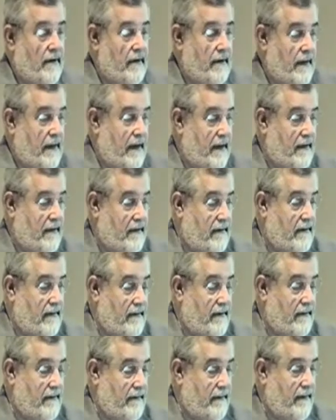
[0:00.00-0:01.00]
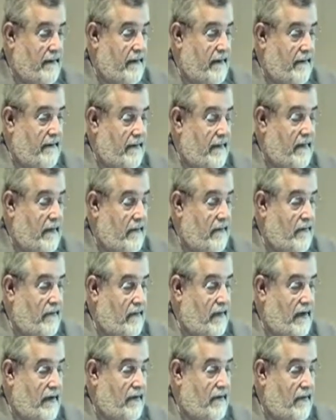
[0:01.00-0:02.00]
Under that's
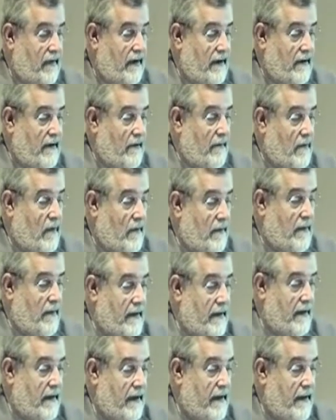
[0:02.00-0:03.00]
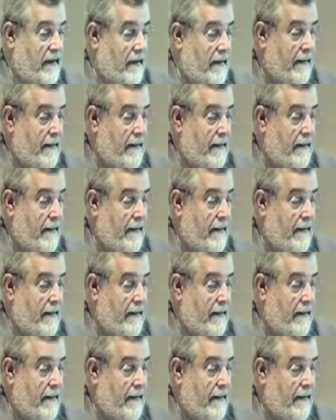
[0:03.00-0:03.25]
restricted mobility